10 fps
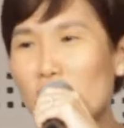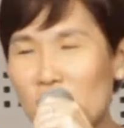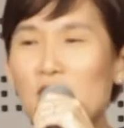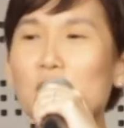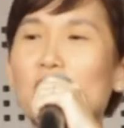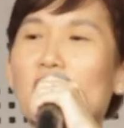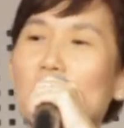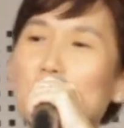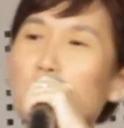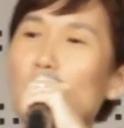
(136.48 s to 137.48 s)
Then you can
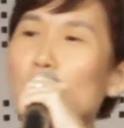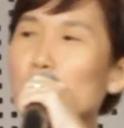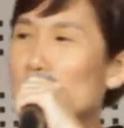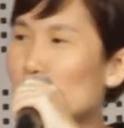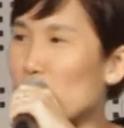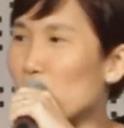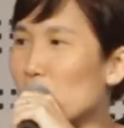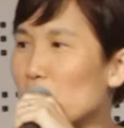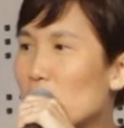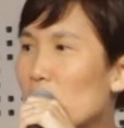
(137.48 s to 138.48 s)
explore with the
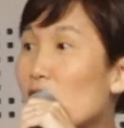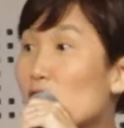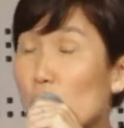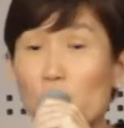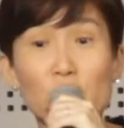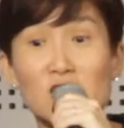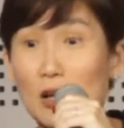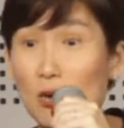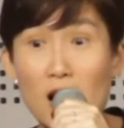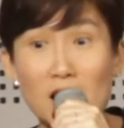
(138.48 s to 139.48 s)
children. So you dare
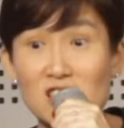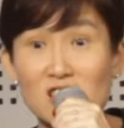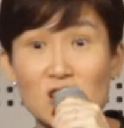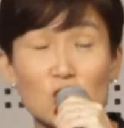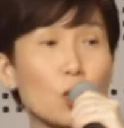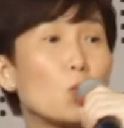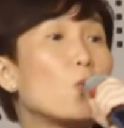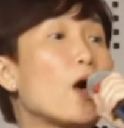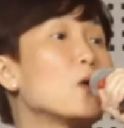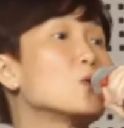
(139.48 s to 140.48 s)
not ask the teacher,
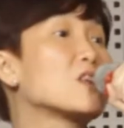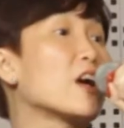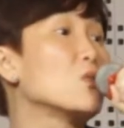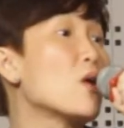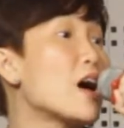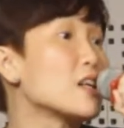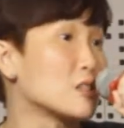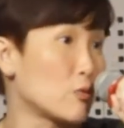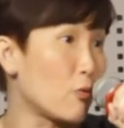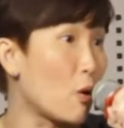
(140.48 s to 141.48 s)
who else can you
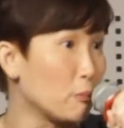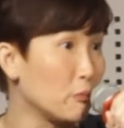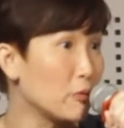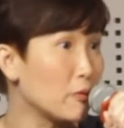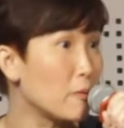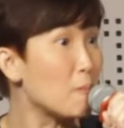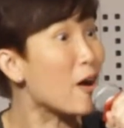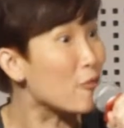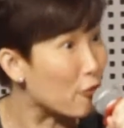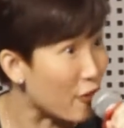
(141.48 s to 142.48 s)
ask from?
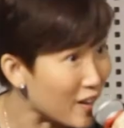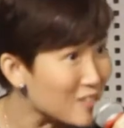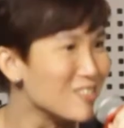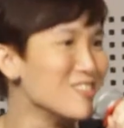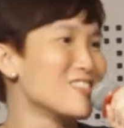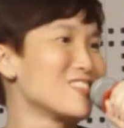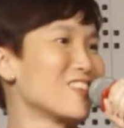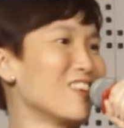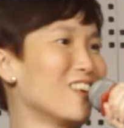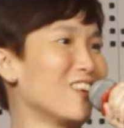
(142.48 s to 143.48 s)
My friends.
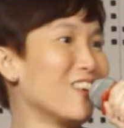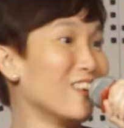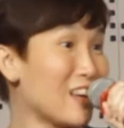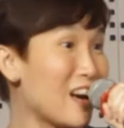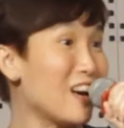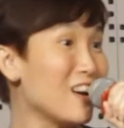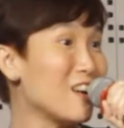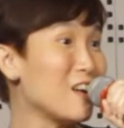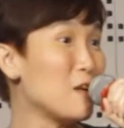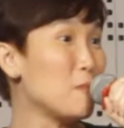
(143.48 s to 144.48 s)
Yeah?
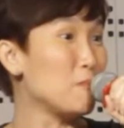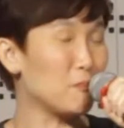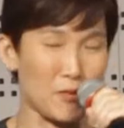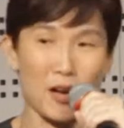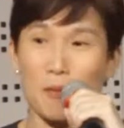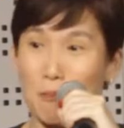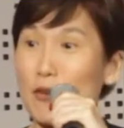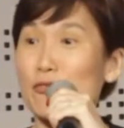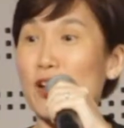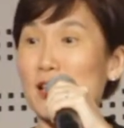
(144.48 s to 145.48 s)
My
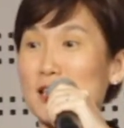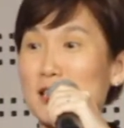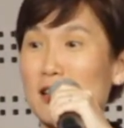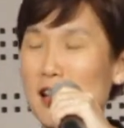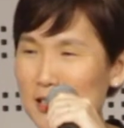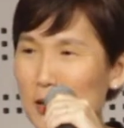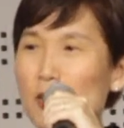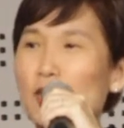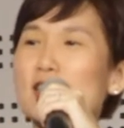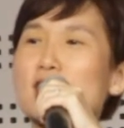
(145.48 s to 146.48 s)
friends. And some
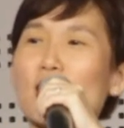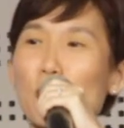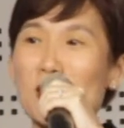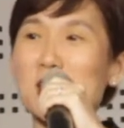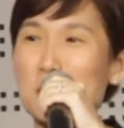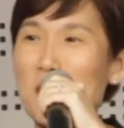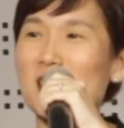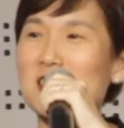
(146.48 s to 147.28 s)
of our kids are quite smart.